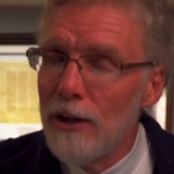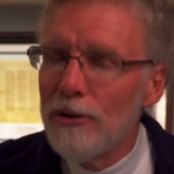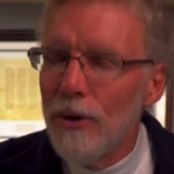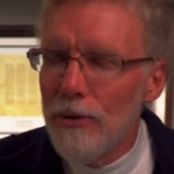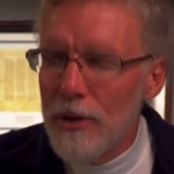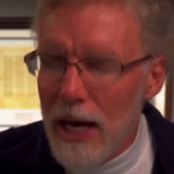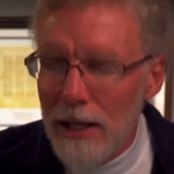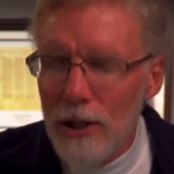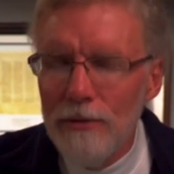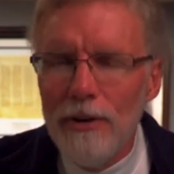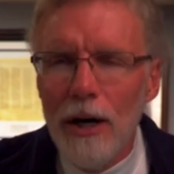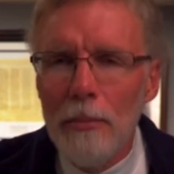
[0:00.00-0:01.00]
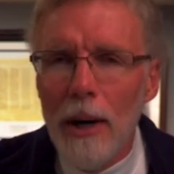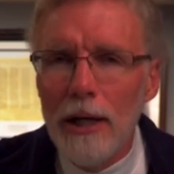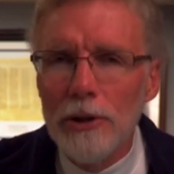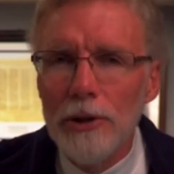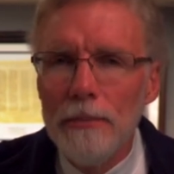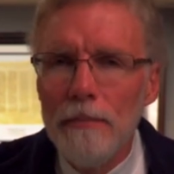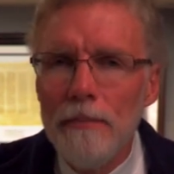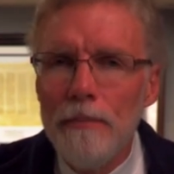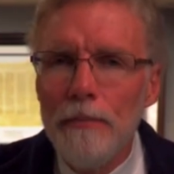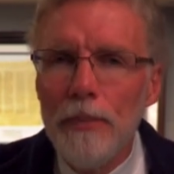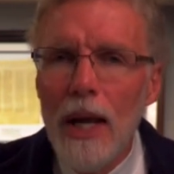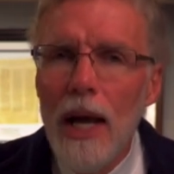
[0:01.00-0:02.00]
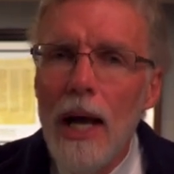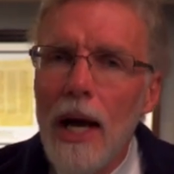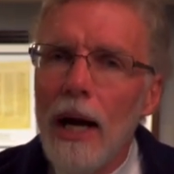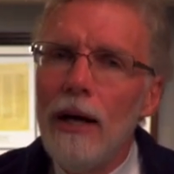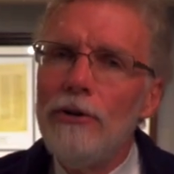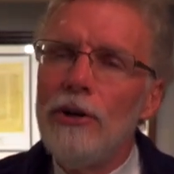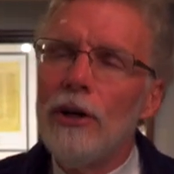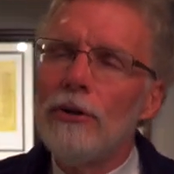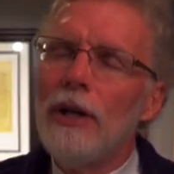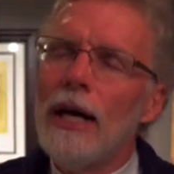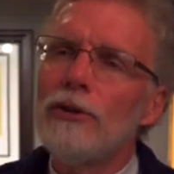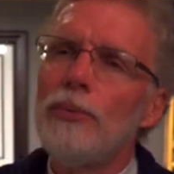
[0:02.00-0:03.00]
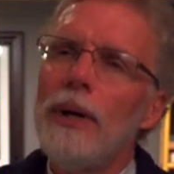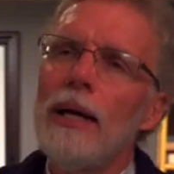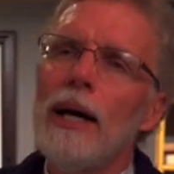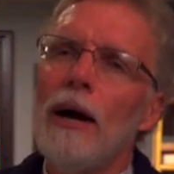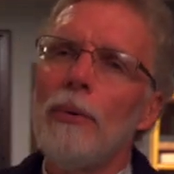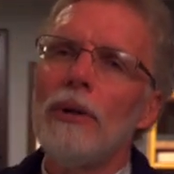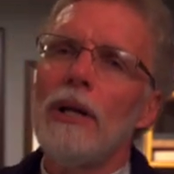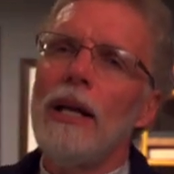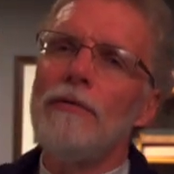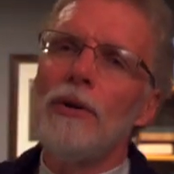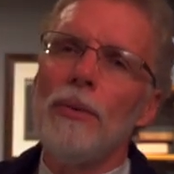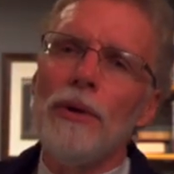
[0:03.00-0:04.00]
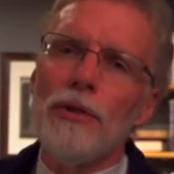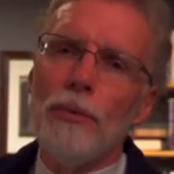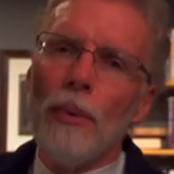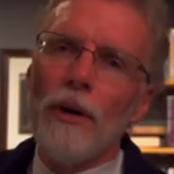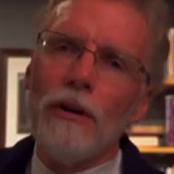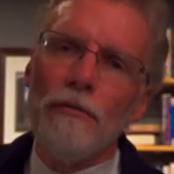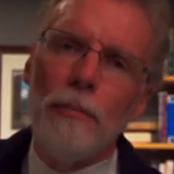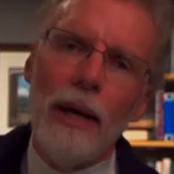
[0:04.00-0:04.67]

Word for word: So thank you very much. Until next week, I will leave you with the word of